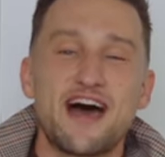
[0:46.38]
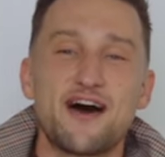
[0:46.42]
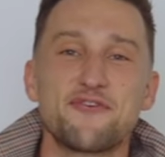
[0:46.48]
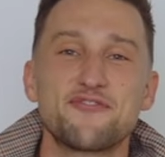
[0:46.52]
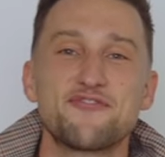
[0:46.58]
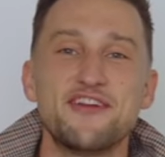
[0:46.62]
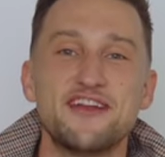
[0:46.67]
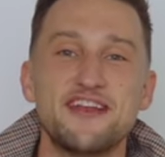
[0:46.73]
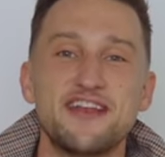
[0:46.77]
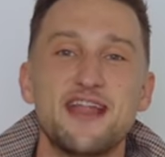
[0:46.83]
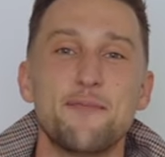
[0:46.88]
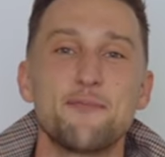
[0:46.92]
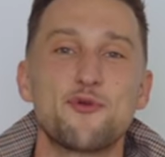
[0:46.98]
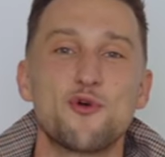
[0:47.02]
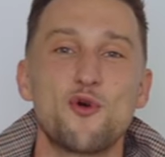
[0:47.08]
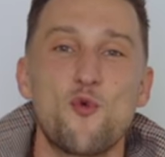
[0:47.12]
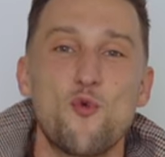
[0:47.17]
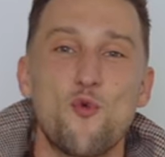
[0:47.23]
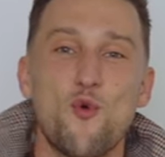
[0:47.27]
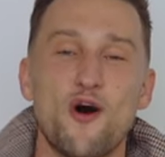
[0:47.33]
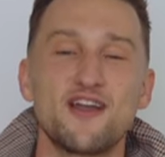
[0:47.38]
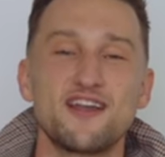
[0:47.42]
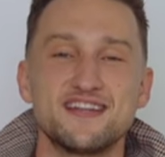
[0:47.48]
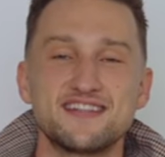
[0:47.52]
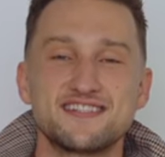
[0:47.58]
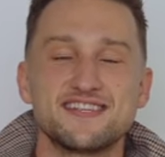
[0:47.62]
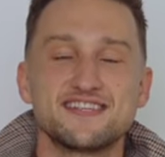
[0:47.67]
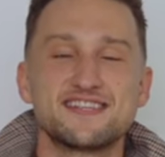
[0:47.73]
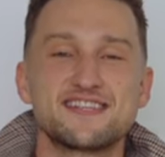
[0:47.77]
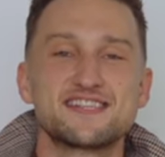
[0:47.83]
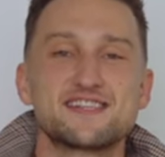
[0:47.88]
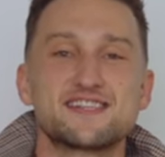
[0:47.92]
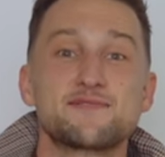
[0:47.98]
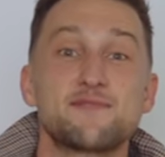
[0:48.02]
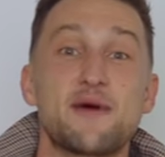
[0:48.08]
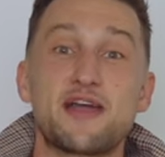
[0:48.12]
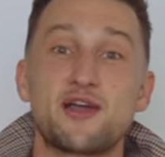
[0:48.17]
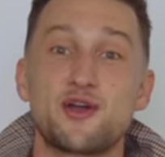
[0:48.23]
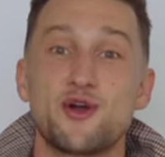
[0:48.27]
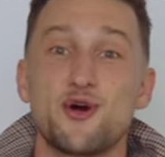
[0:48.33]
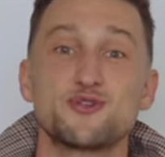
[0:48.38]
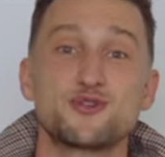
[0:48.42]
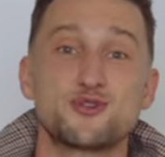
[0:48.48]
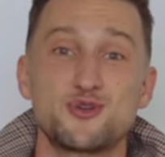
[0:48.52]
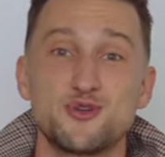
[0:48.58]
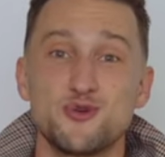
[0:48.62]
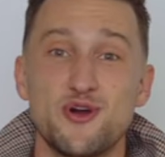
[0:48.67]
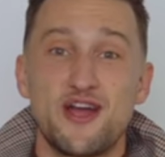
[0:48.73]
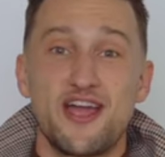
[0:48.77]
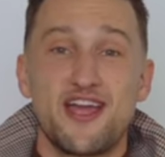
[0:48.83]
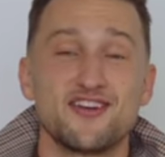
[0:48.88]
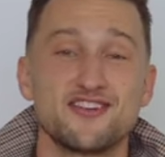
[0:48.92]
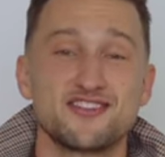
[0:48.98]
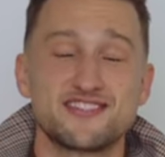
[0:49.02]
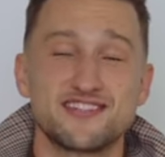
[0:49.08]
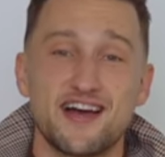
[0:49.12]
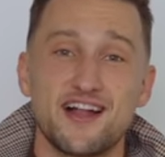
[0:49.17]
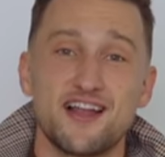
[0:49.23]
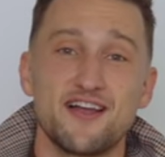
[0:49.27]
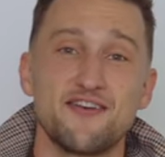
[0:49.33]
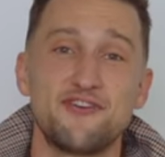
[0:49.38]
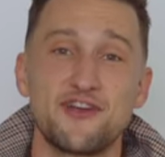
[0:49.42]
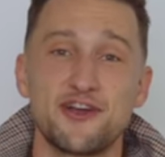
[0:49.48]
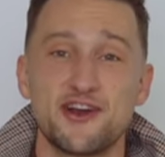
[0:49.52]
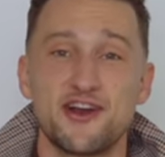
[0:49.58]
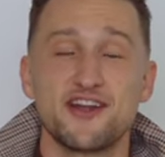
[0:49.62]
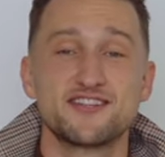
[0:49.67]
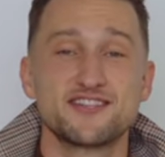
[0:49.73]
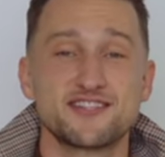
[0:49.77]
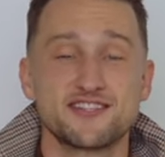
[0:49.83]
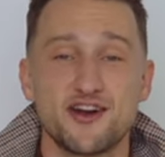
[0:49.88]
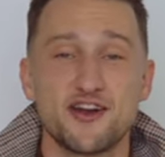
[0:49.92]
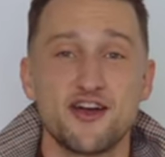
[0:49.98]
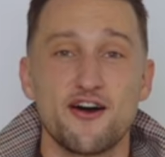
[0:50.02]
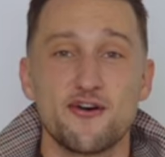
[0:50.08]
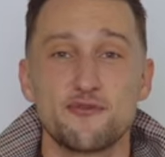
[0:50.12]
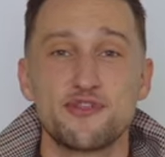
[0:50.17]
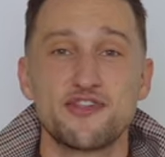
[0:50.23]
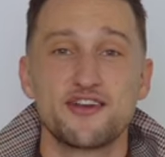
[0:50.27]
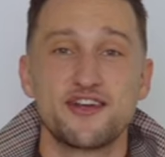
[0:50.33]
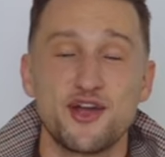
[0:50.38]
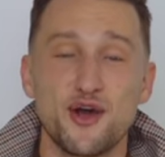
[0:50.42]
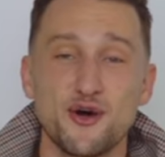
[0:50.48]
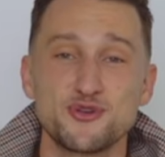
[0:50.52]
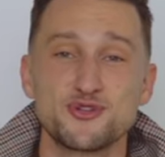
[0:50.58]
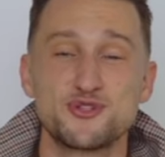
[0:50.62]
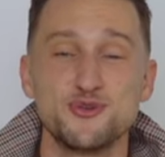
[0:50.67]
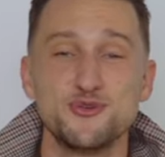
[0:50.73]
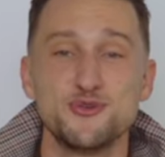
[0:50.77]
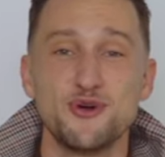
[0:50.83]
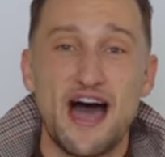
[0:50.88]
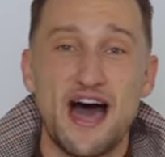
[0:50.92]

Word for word: outfit number one, and since this is my go-to hairstyle, I figured I'd start off with a go-to